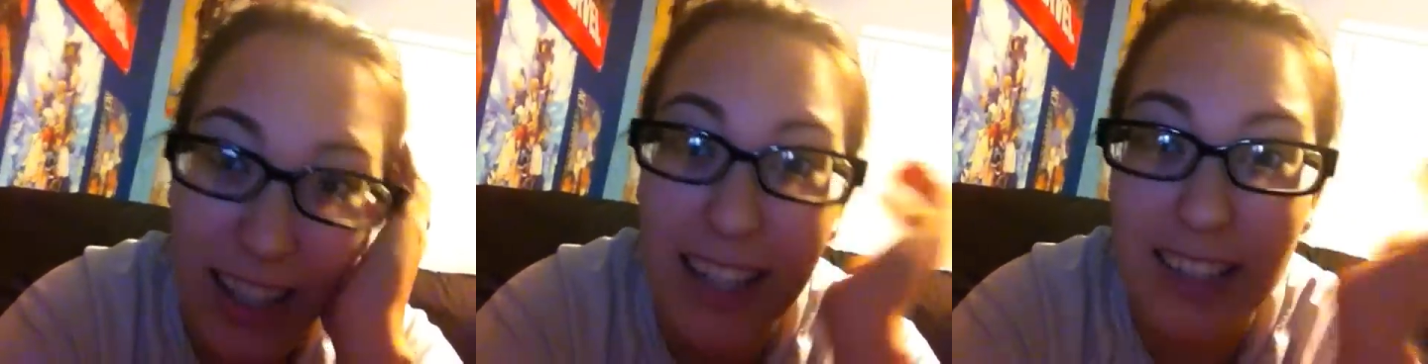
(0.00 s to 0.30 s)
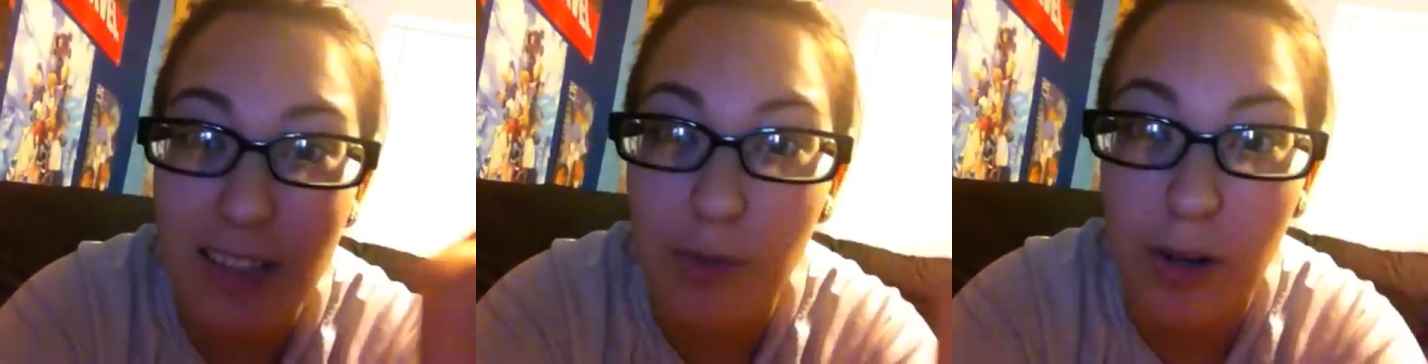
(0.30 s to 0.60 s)

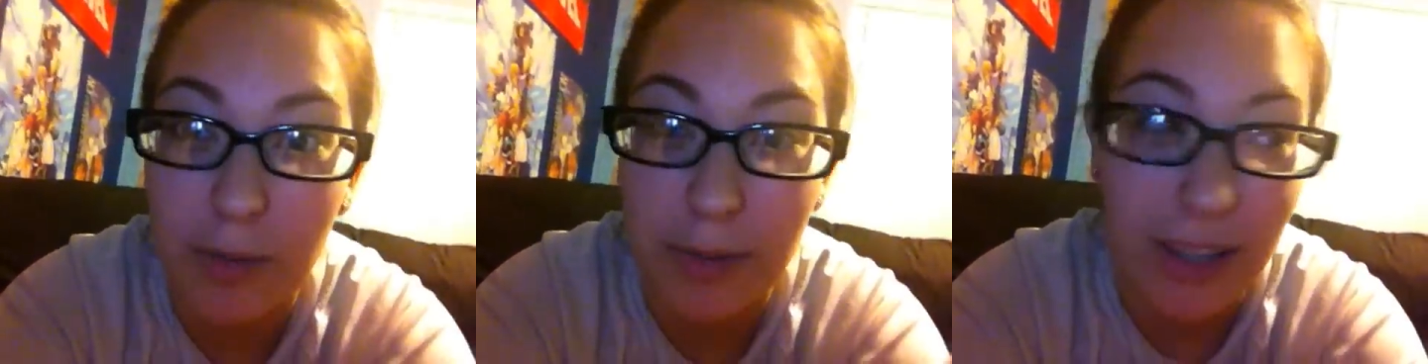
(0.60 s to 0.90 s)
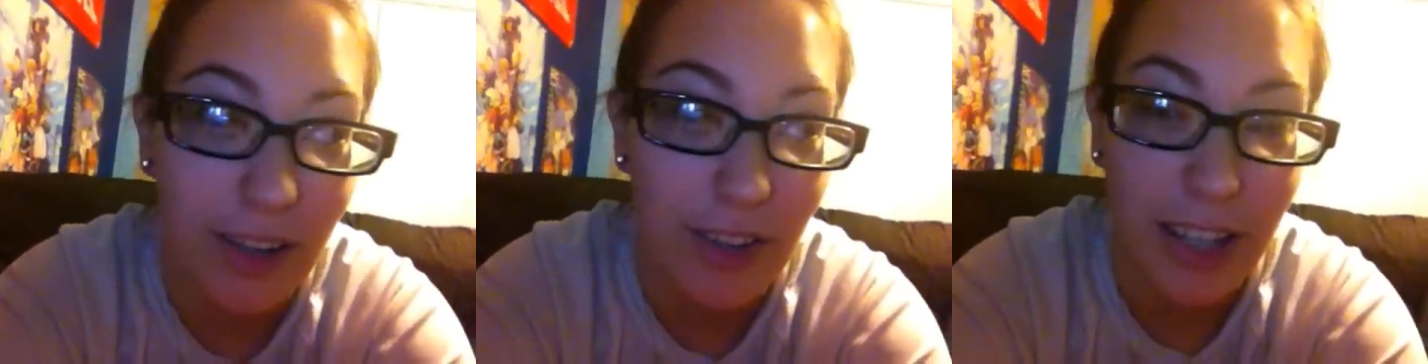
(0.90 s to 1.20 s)
Guys, I don't want to
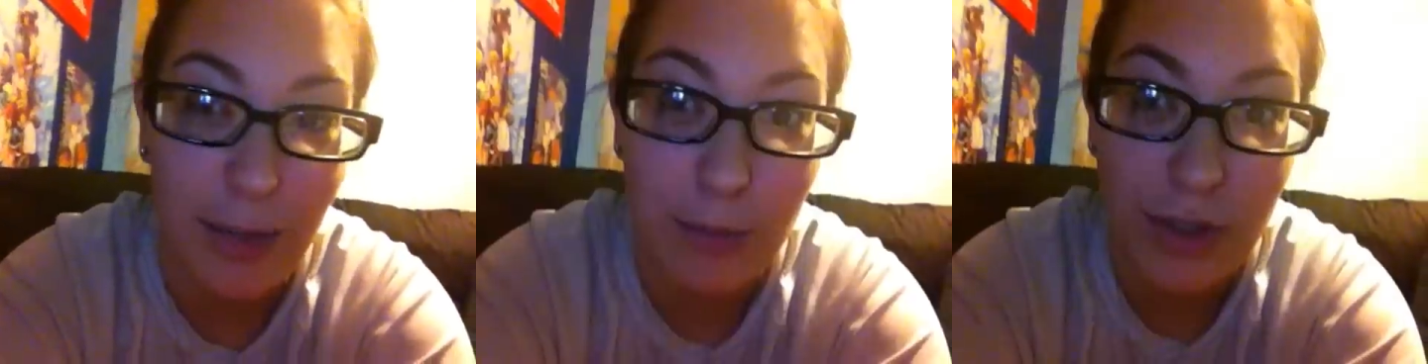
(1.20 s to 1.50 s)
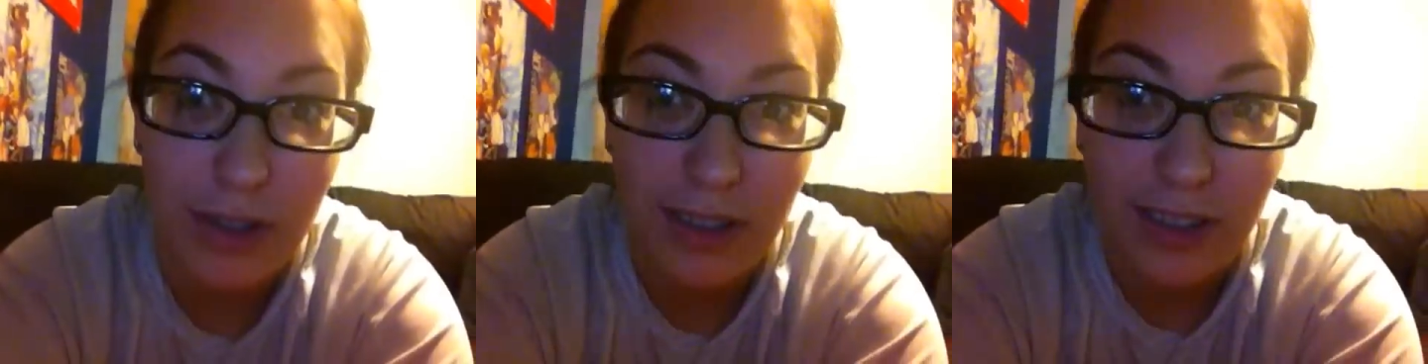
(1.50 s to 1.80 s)
play other
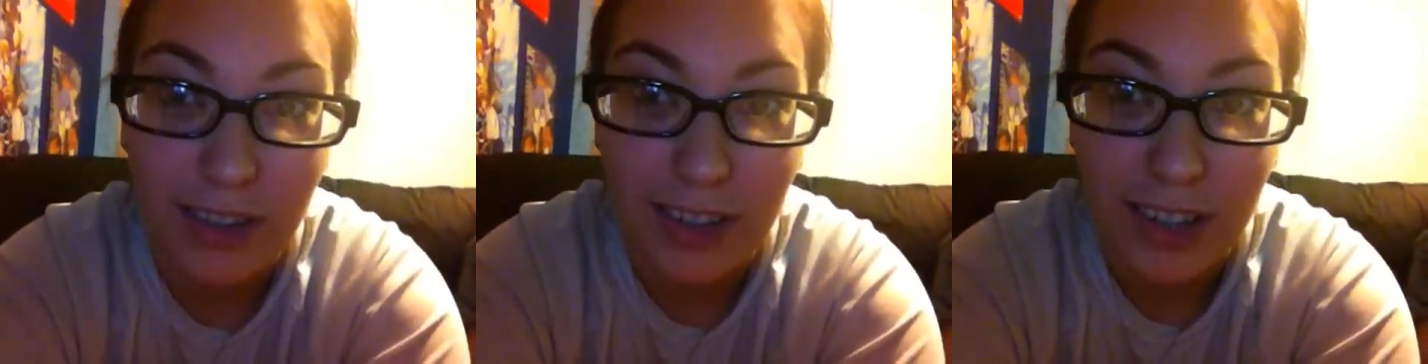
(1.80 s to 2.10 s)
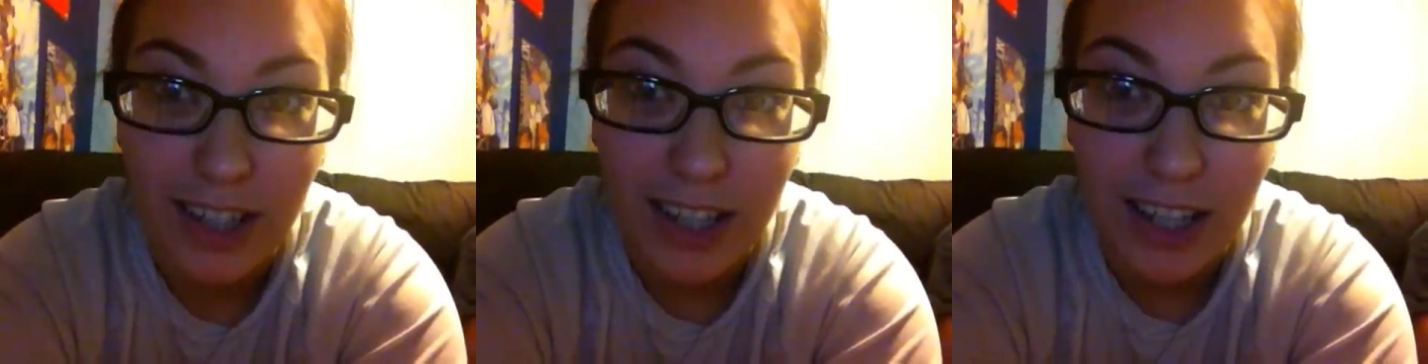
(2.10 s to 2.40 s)
games.
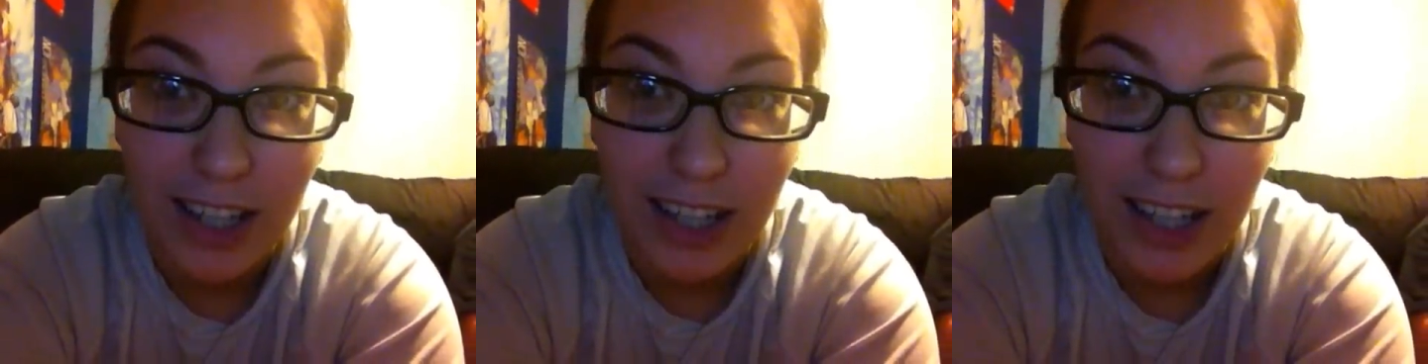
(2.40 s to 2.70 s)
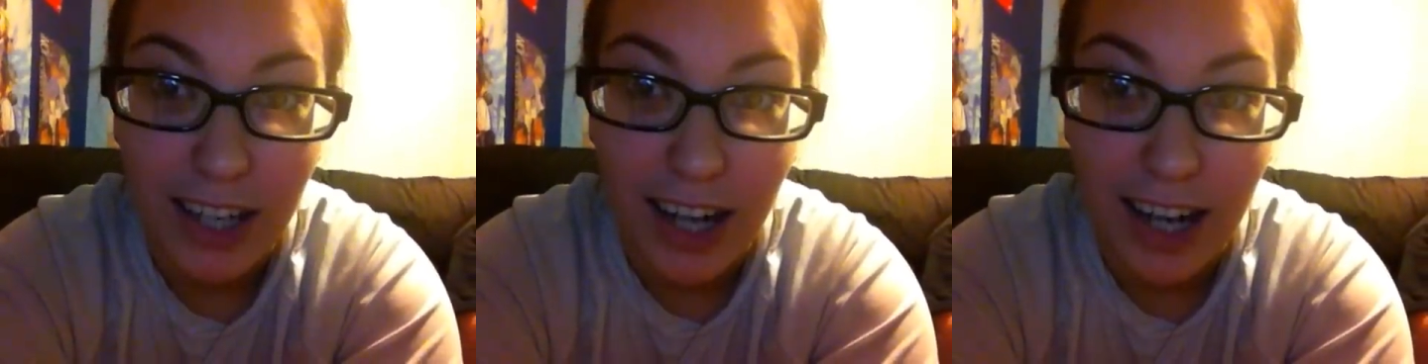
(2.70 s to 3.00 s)
You just want to play
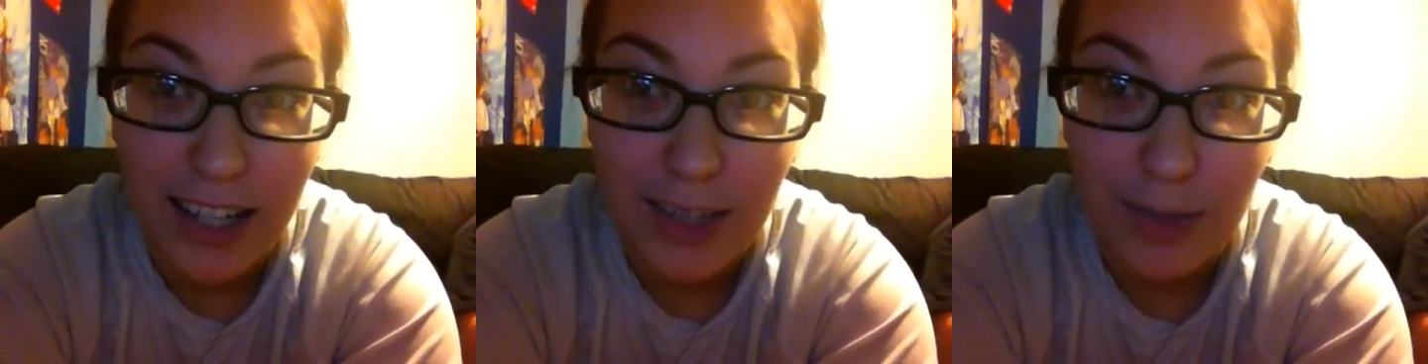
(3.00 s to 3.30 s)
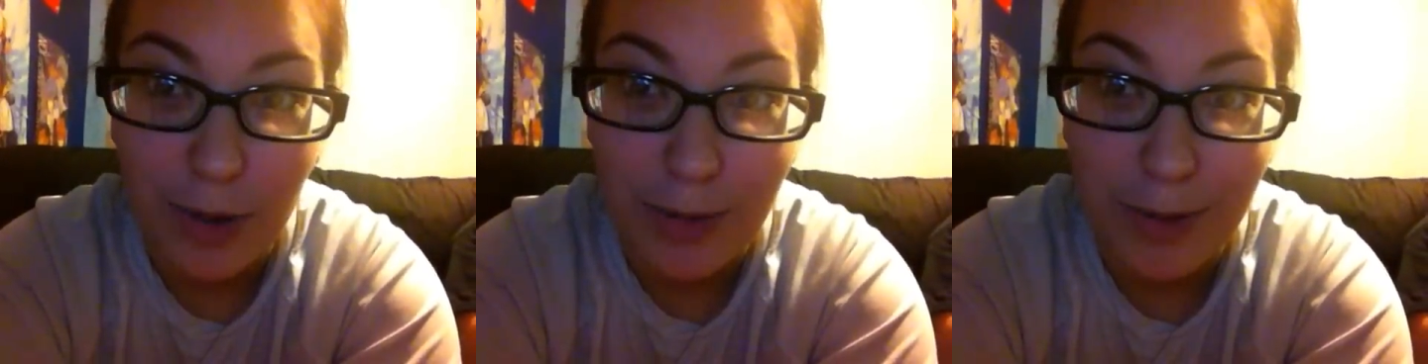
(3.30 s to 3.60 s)
Walking Dead. I
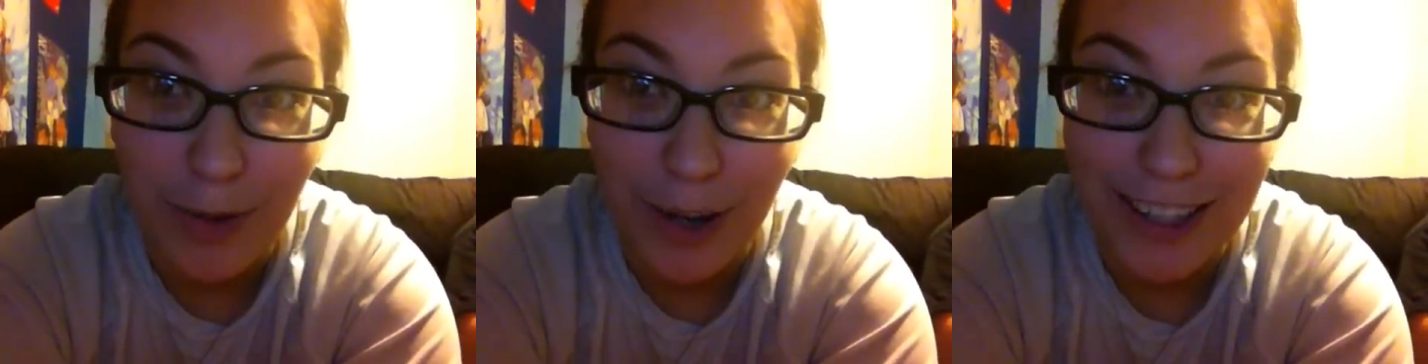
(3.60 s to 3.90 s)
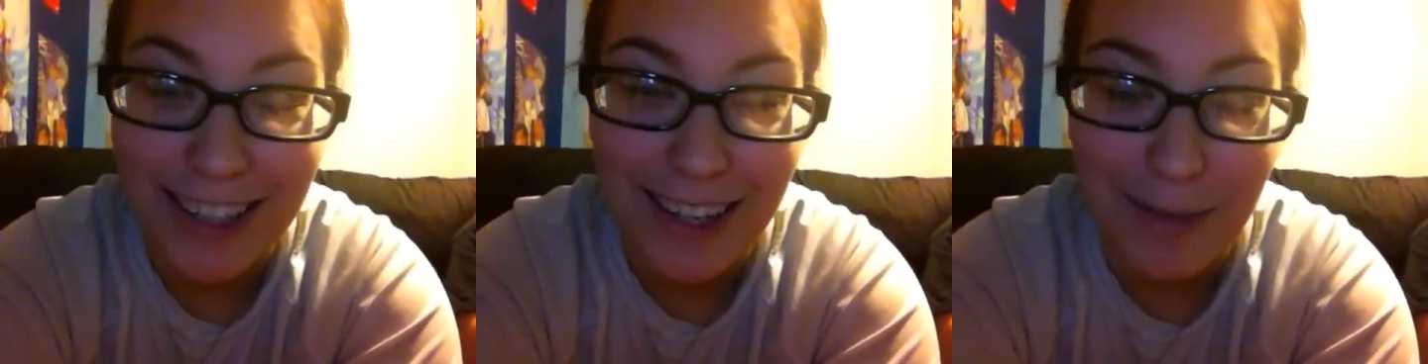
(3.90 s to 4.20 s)
just want to play
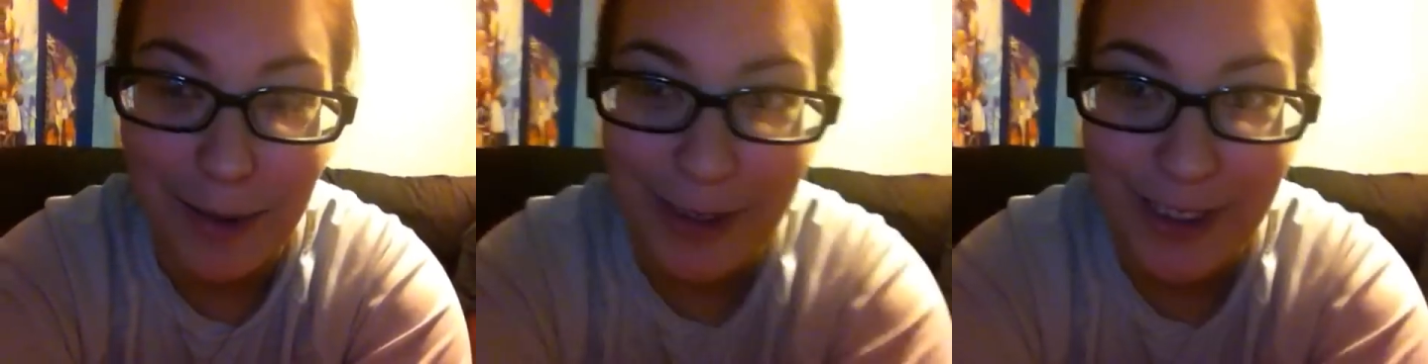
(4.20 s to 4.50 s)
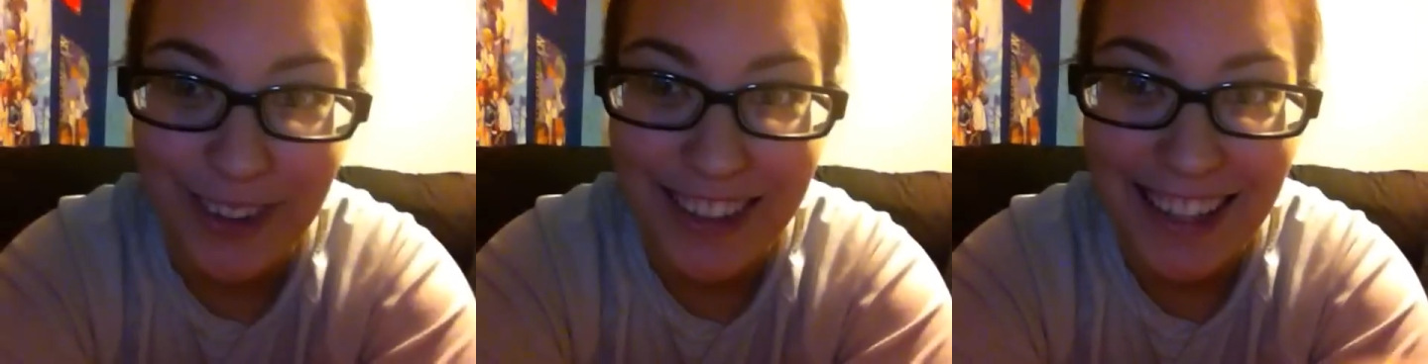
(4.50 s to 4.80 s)
Walking Dead and
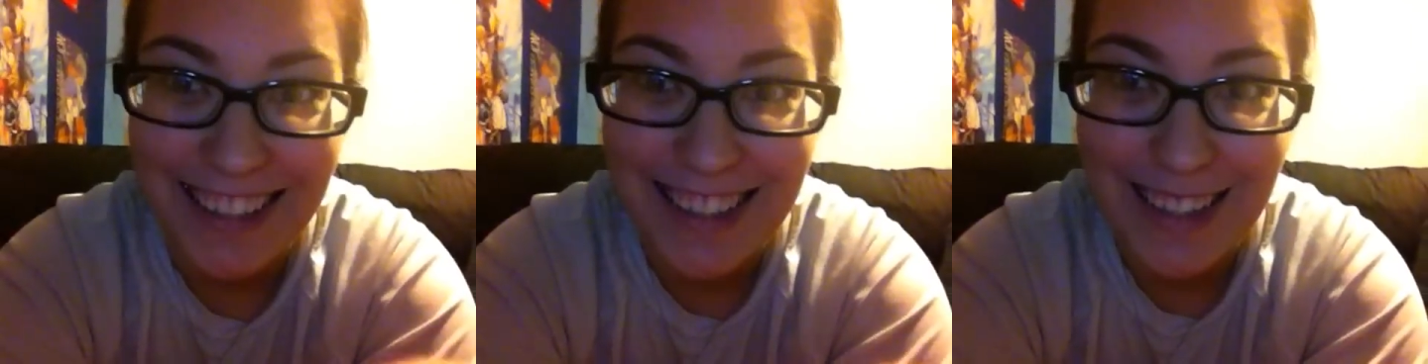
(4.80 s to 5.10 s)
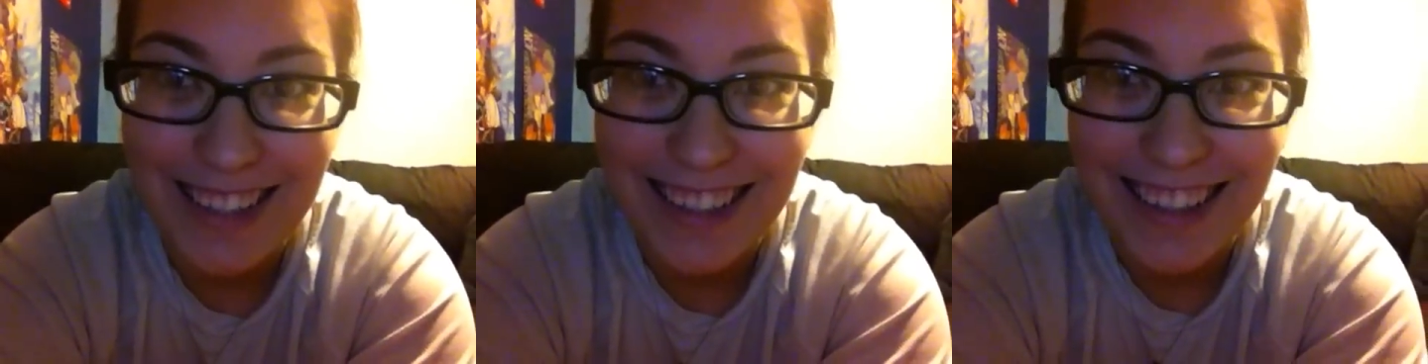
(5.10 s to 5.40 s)
Portal, and
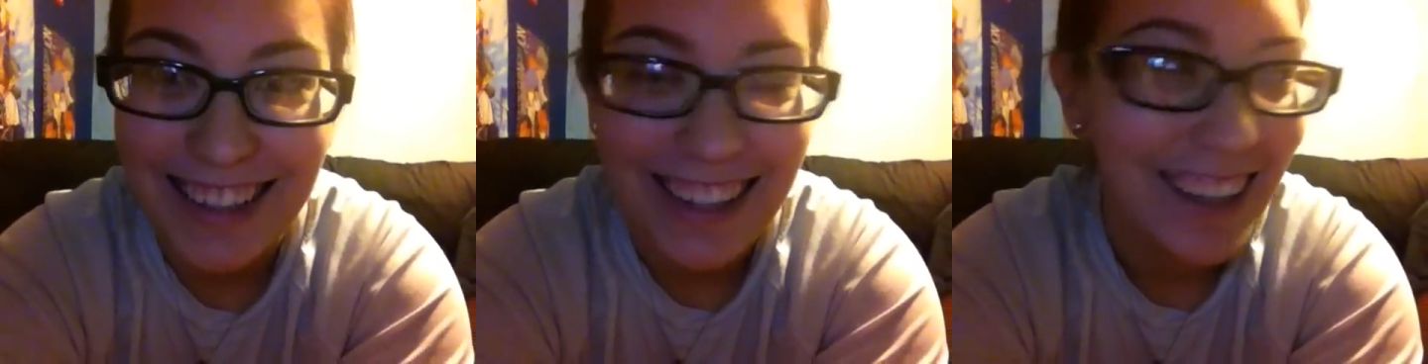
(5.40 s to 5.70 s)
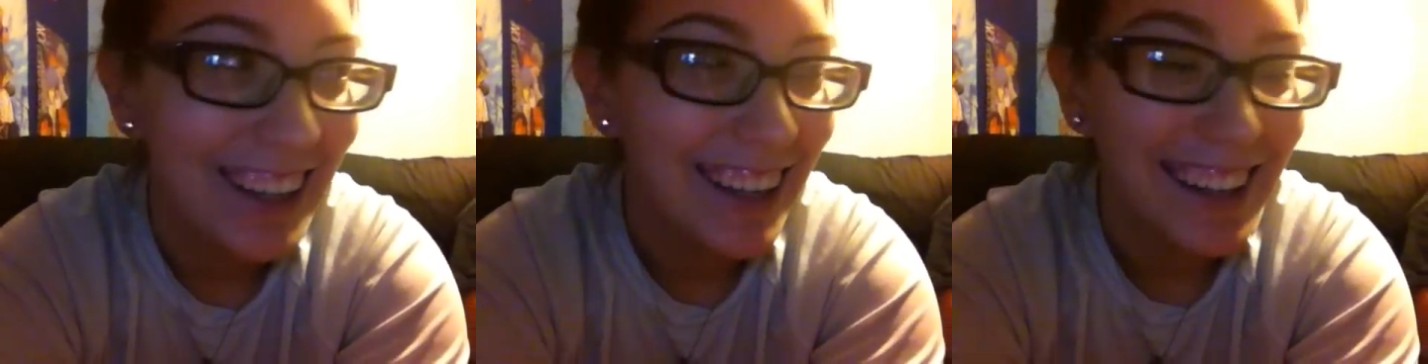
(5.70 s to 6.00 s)
that's. Is
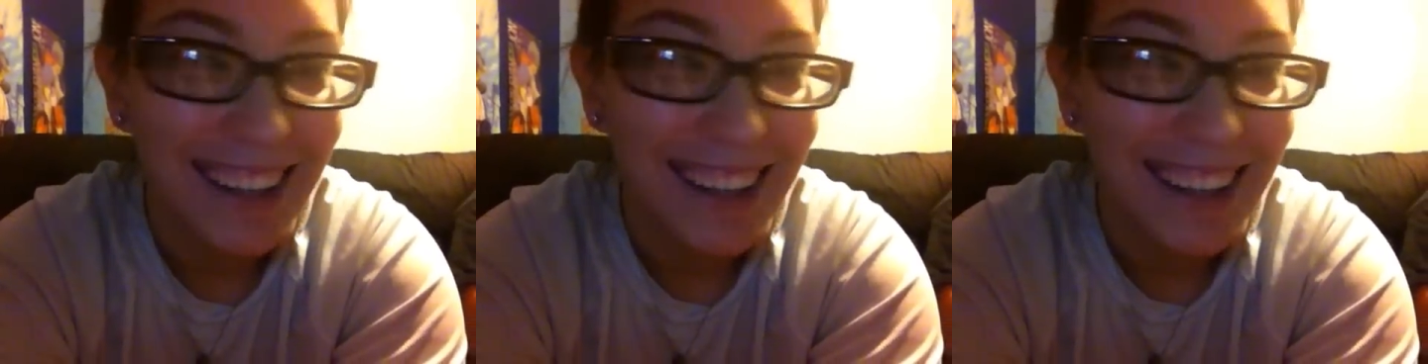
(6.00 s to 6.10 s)
it?